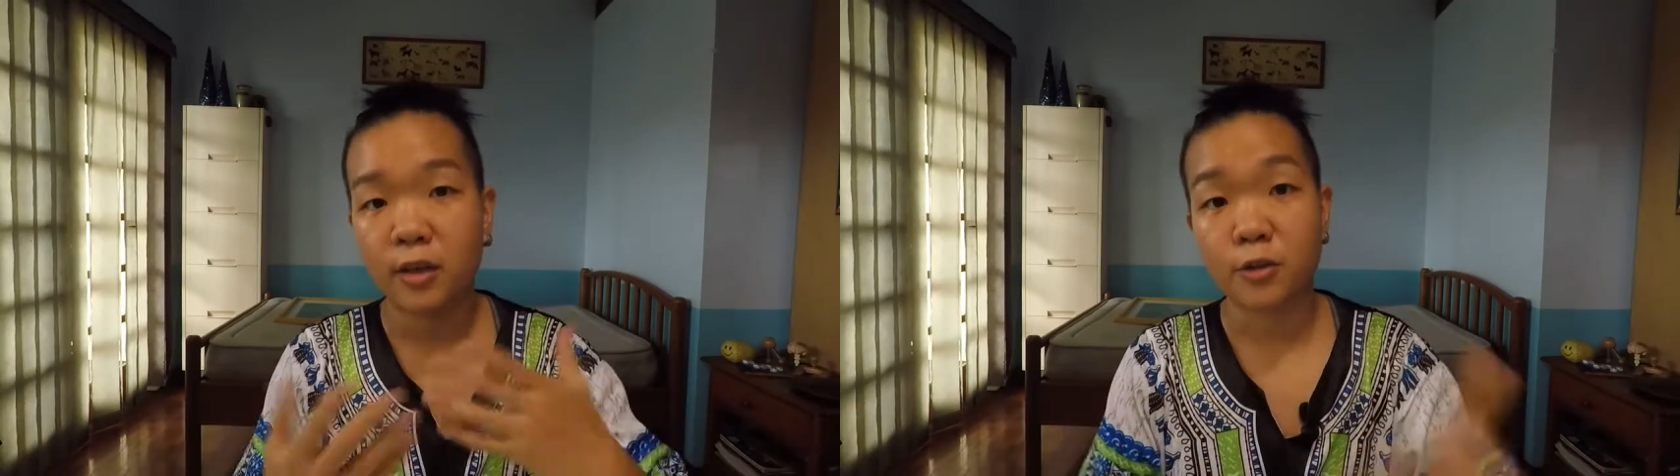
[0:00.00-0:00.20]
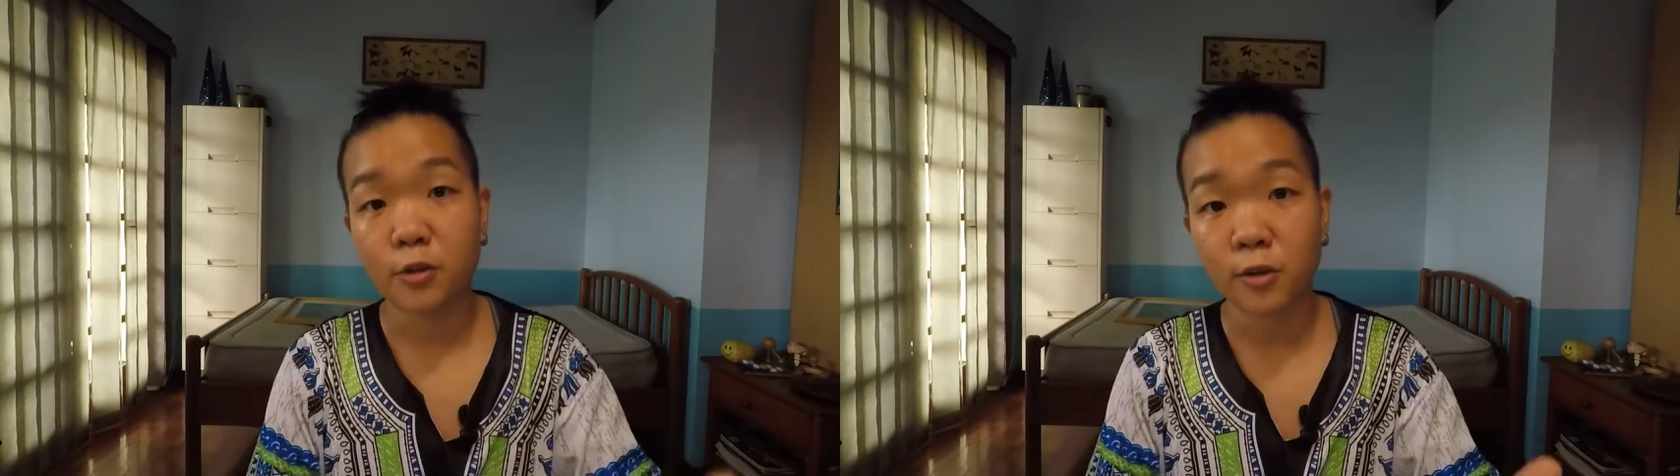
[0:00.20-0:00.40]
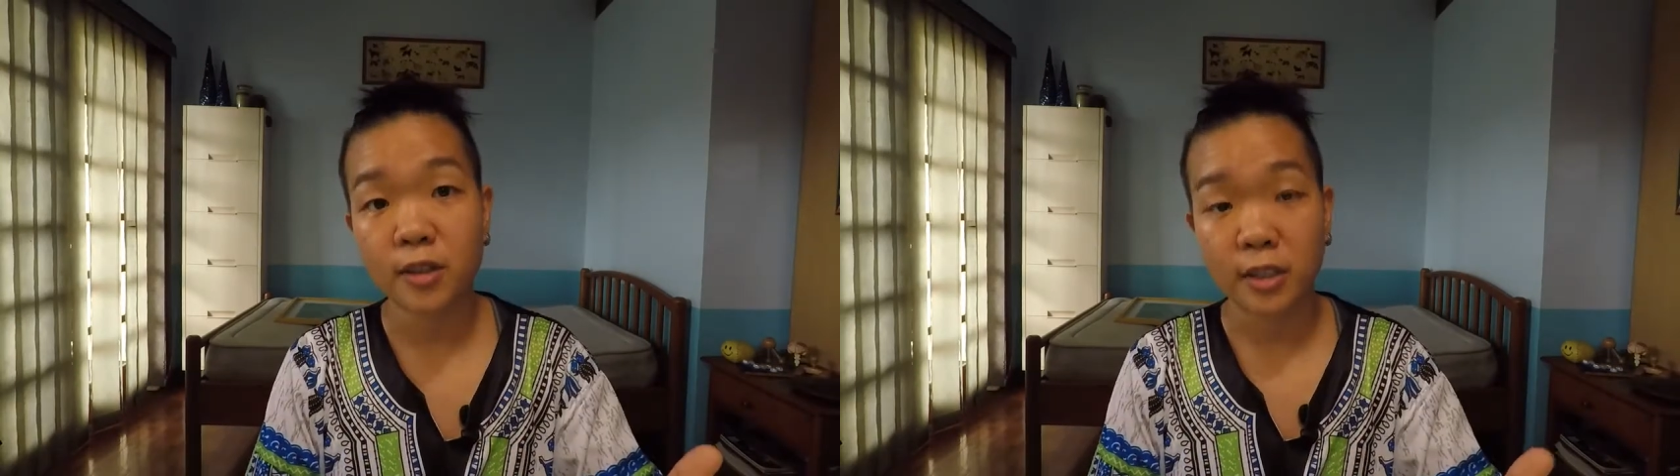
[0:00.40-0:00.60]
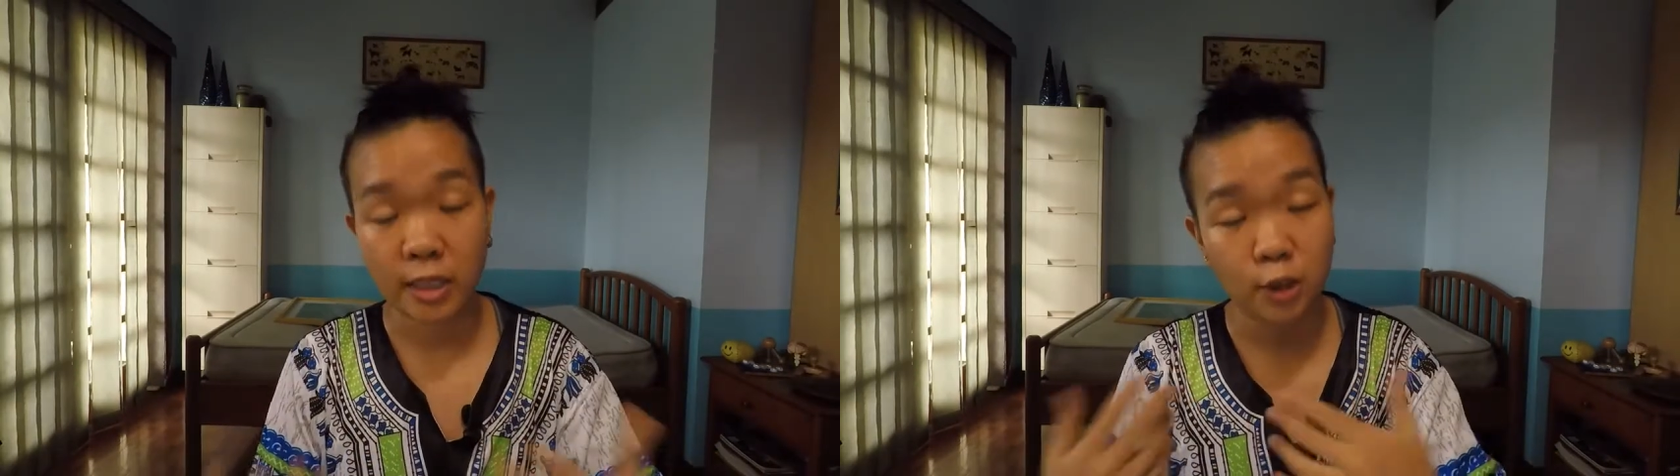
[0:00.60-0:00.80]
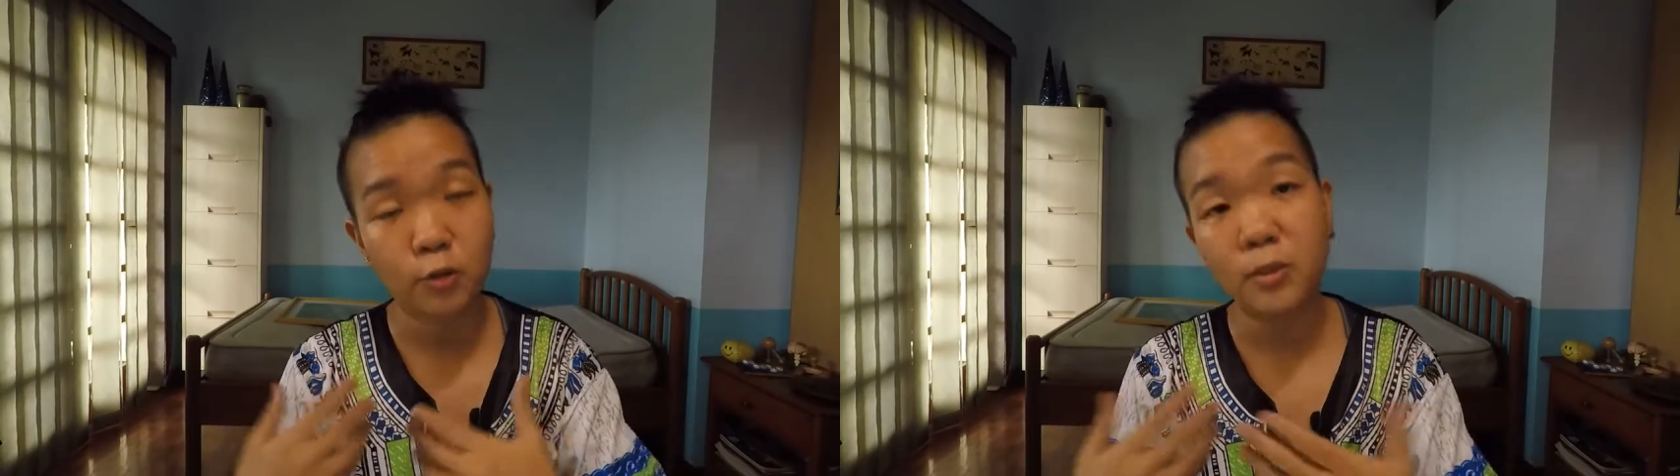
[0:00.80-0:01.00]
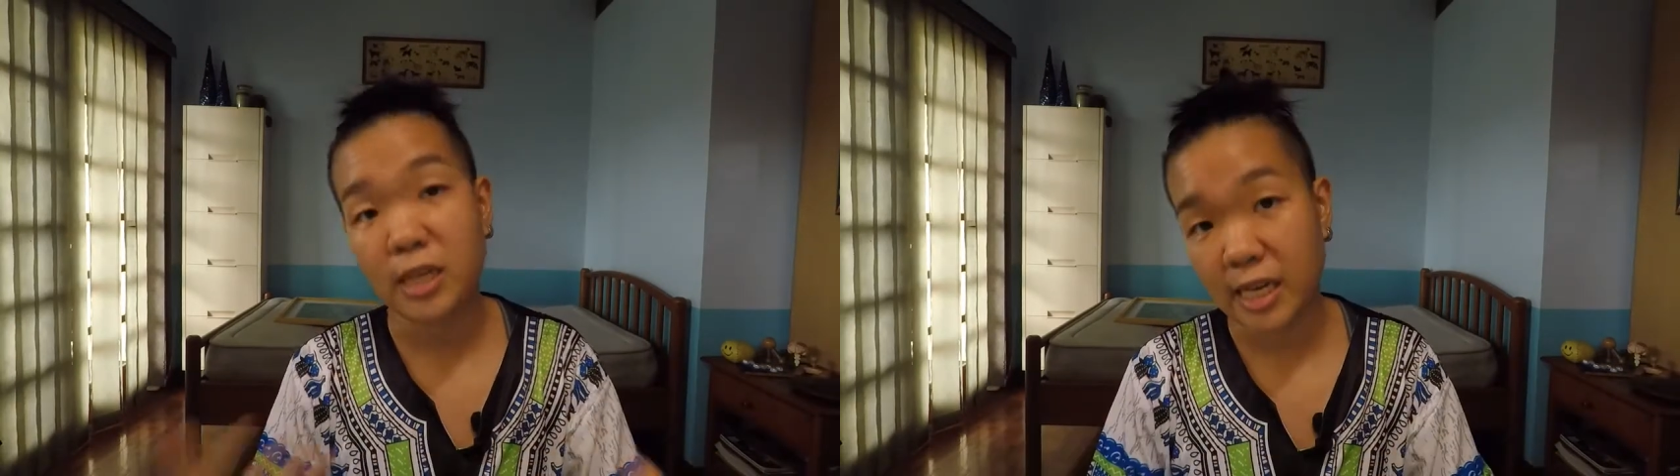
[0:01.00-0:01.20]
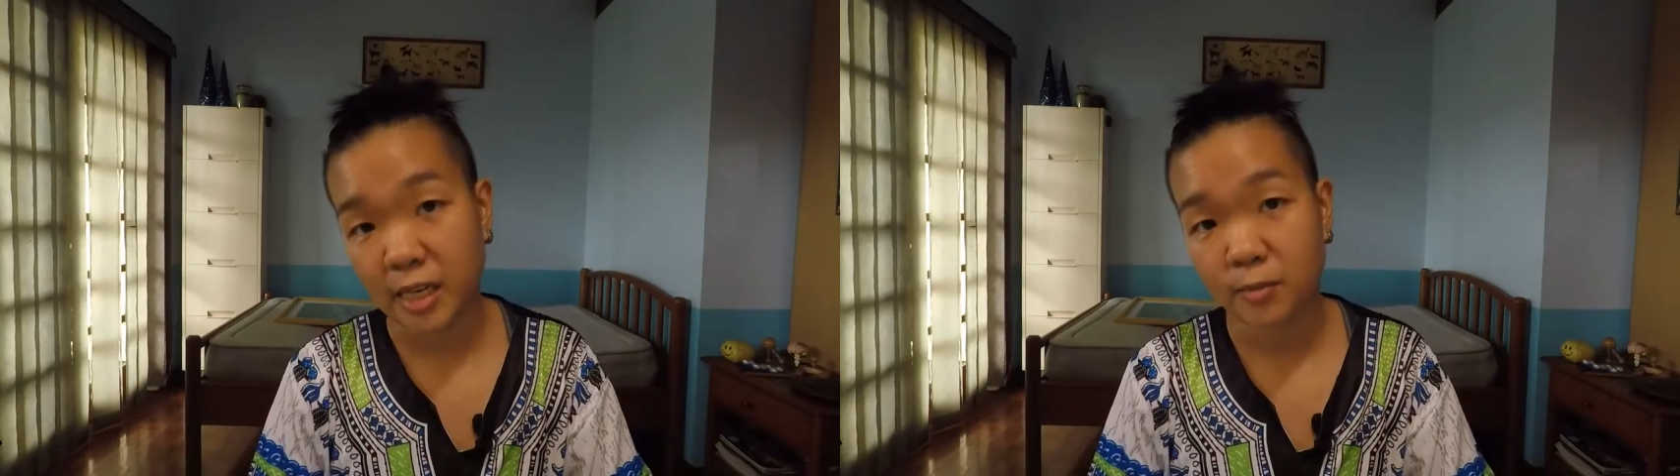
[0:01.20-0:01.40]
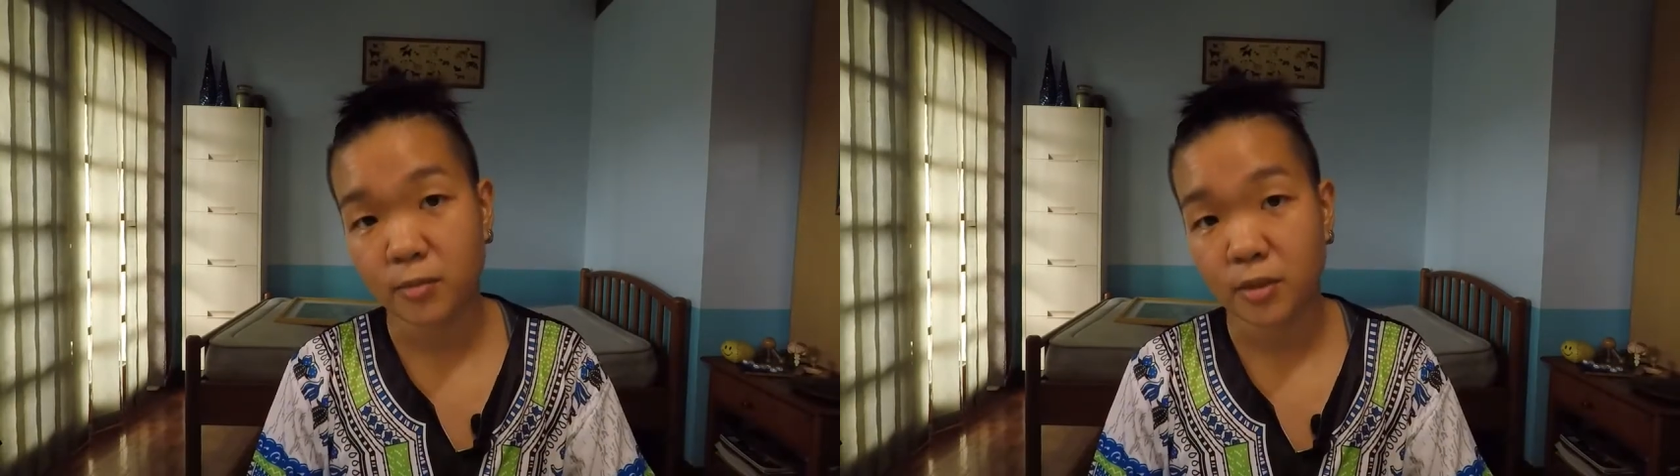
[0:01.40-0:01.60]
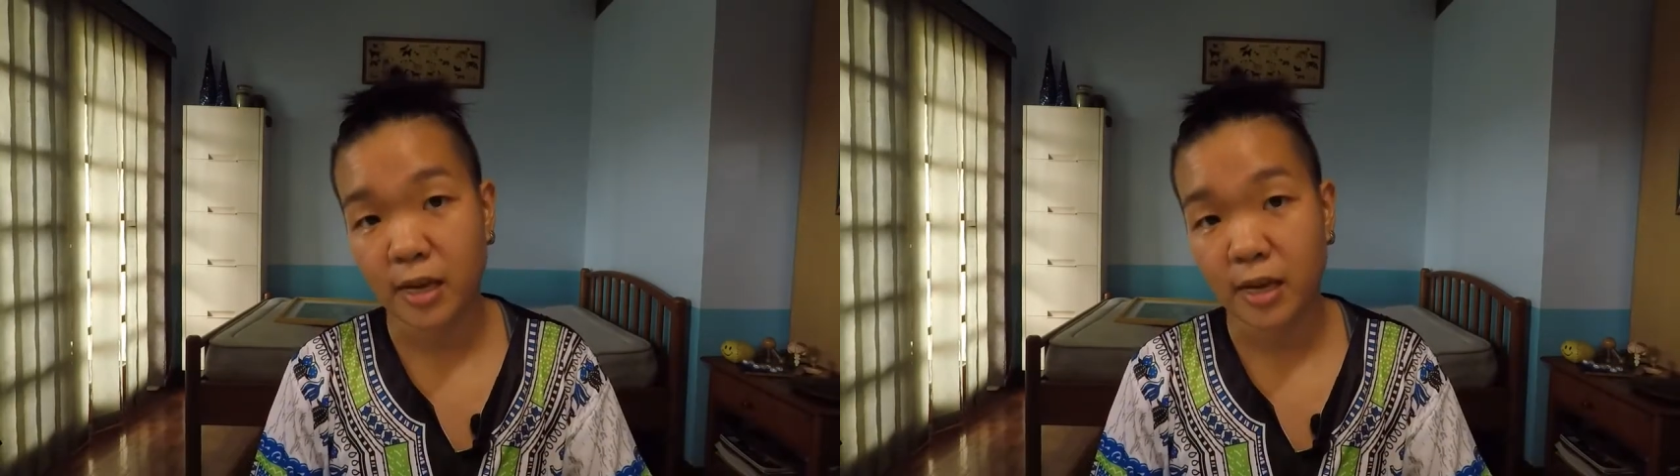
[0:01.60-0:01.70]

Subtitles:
historically human names